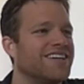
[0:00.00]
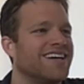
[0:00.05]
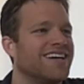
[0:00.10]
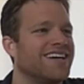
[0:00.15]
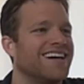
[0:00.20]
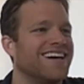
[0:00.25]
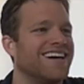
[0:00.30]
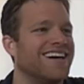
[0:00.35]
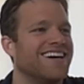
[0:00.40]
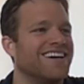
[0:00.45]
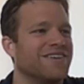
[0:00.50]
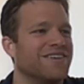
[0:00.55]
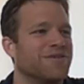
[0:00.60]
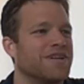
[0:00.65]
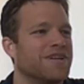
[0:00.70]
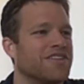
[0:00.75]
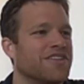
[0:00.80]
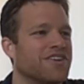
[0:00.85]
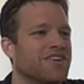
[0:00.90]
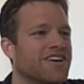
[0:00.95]
uh,
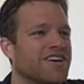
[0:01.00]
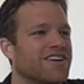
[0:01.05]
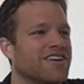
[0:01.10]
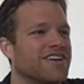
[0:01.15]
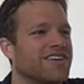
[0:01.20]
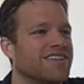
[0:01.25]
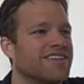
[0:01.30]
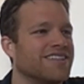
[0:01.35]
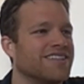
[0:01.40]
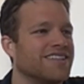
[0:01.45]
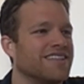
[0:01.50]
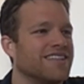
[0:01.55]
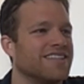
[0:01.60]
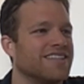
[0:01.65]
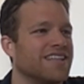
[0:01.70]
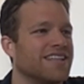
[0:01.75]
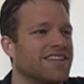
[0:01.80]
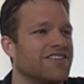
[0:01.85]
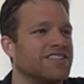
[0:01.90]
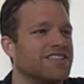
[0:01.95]
whether th
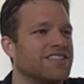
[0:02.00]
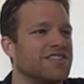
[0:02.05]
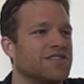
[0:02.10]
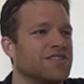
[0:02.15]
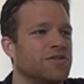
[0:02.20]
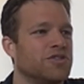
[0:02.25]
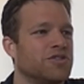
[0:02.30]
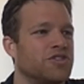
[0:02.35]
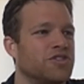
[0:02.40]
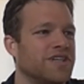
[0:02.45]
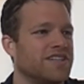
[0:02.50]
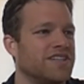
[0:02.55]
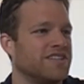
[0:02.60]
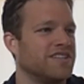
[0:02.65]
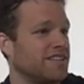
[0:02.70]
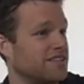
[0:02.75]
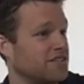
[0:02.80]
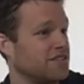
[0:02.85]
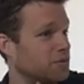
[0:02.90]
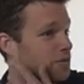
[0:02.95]
that there is a huge trend
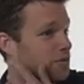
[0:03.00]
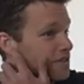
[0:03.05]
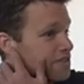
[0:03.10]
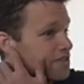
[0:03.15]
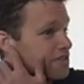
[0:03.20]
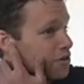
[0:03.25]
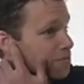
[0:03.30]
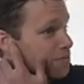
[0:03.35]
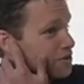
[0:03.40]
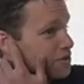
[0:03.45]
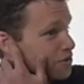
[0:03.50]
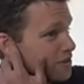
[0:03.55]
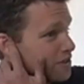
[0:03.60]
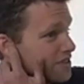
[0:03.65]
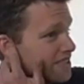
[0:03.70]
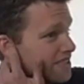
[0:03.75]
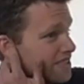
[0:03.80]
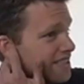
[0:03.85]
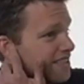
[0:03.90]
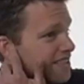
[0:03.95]
towards open
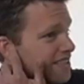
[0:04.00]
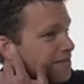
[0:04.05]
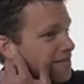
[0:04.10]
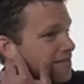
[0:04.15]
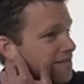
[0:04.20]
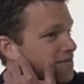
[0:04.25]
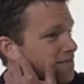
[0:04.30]
sourcing and,